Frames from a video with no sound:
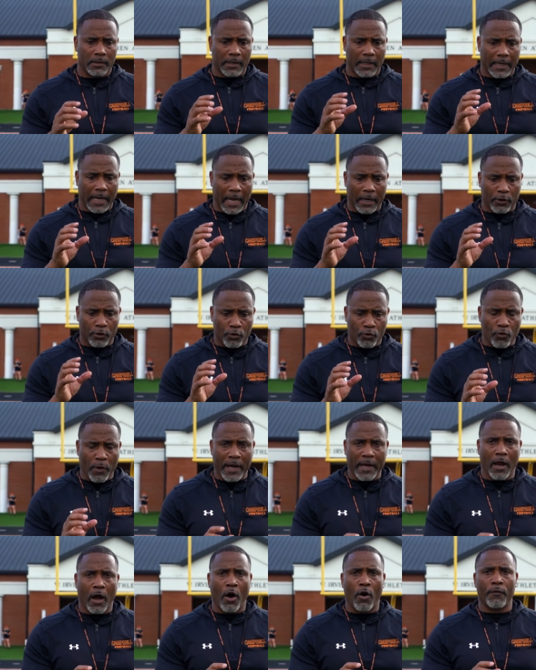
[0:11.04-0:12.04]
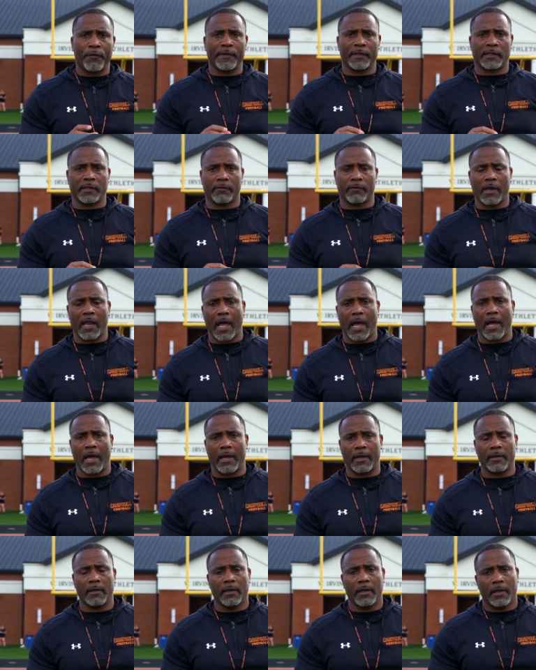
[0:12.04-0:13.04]
They got a great offensive
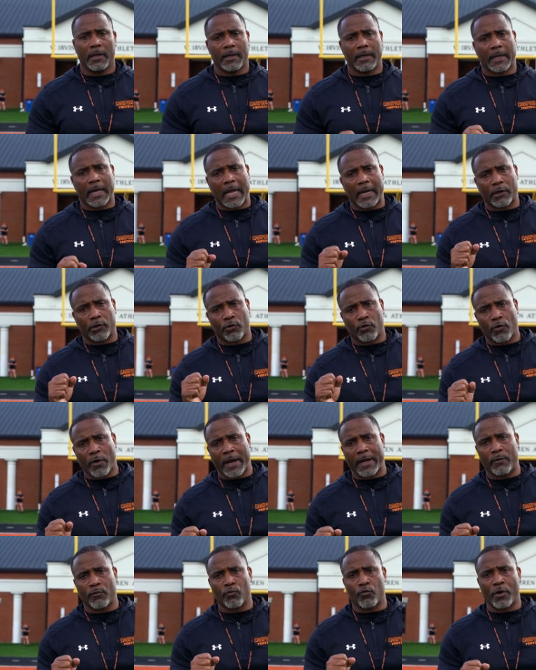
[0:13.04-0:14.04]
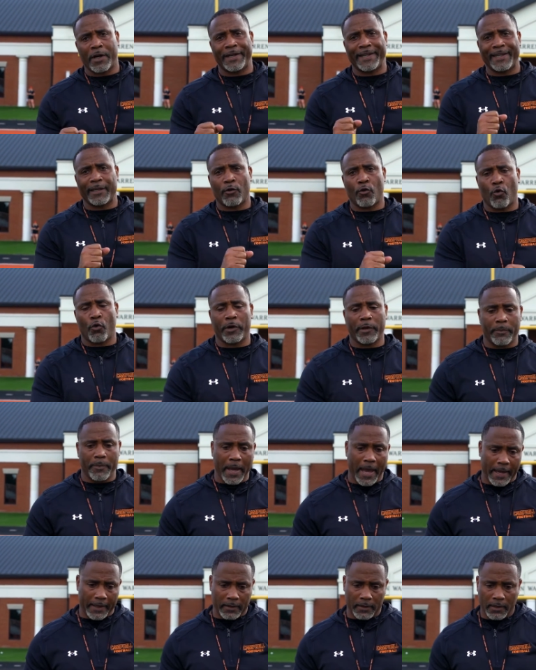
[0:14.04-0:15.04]
line, and they got a great running
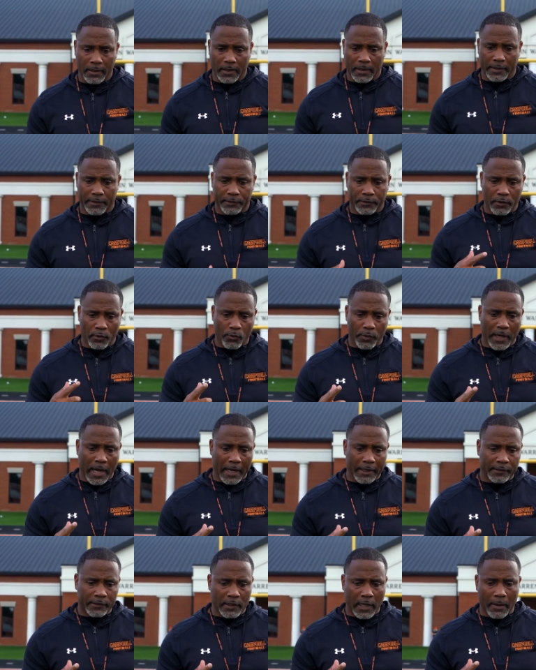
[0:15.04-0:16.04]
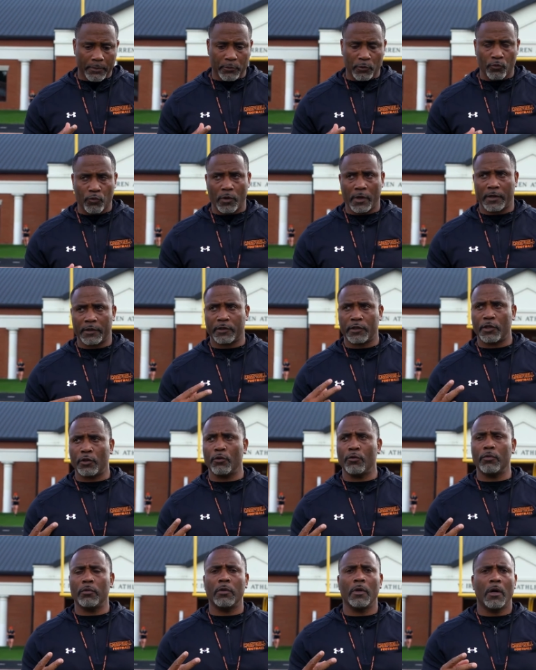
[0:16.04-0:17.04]
quarterback. And so we gotta stop the run.
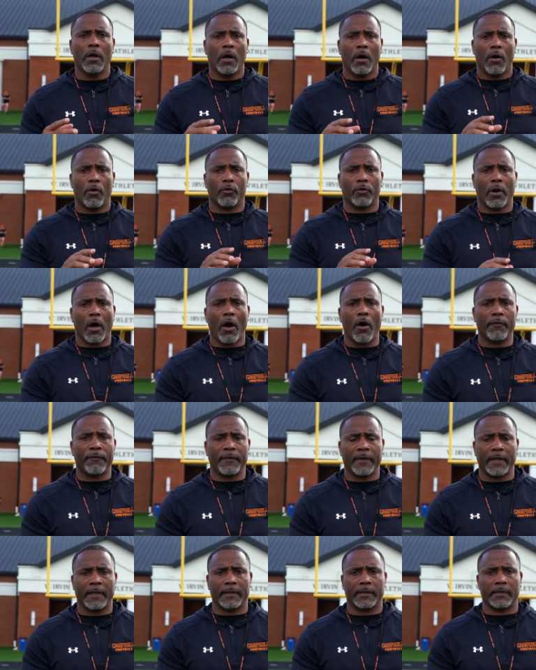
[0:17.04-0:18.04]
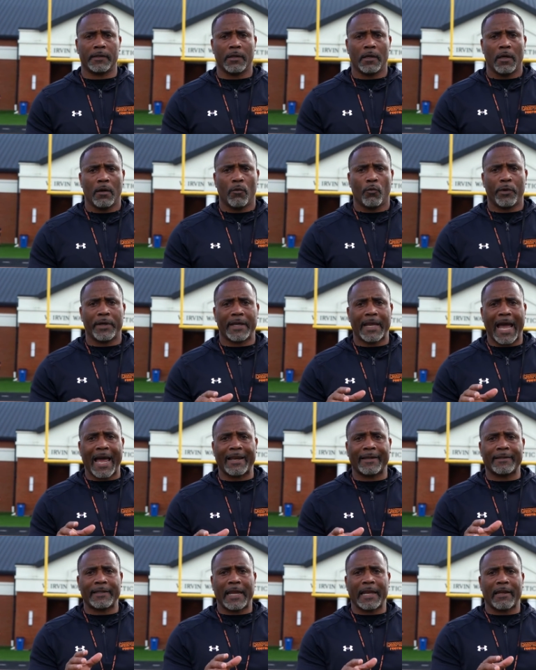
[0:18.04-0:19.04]
Two, on offense, we
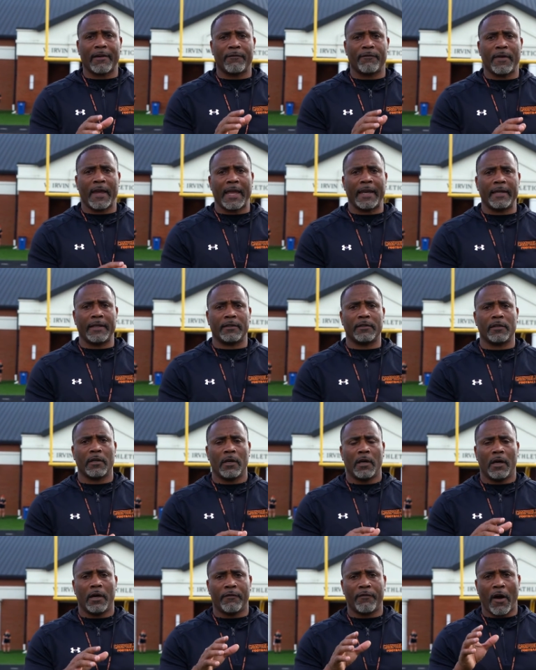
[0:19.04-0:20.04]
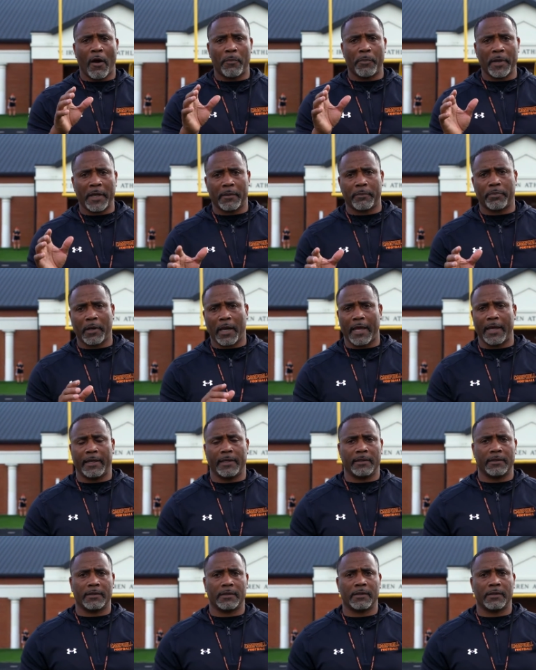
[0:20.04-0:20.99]
gotta take advantage of our big plays.